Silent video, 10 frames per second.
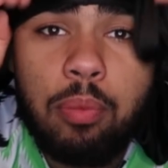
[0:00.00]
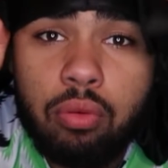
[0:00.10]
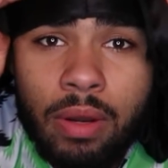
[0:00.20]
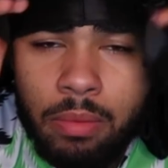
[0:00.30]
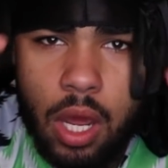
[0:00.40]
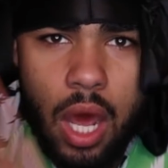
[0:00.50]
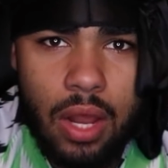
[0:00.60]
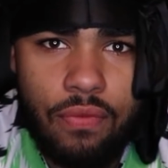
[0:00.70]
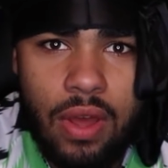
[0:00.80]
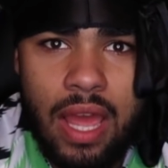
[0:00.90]
brim
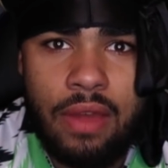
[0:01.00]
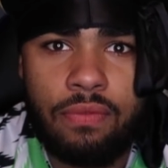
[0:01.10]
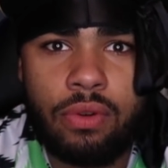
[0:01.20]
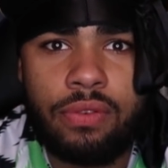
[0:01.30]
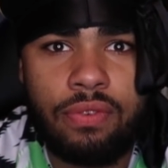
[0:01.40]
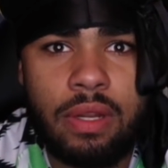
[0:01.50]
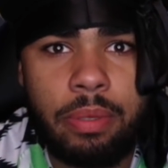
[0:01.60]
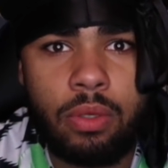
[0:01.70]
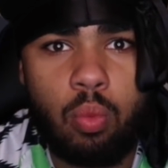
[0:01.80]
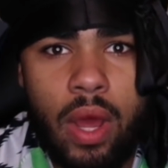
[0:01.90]
color for every flipping